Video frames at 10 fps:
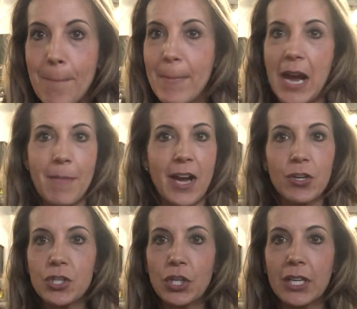My
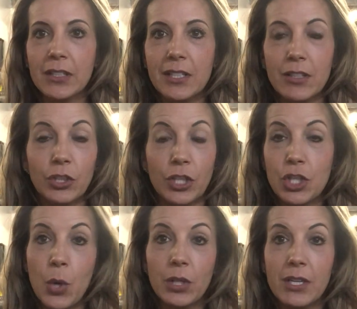macros are going to look
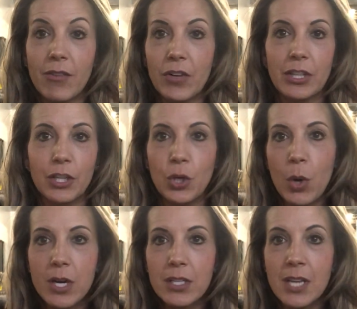totally different than
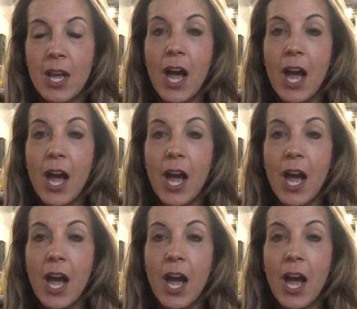yours.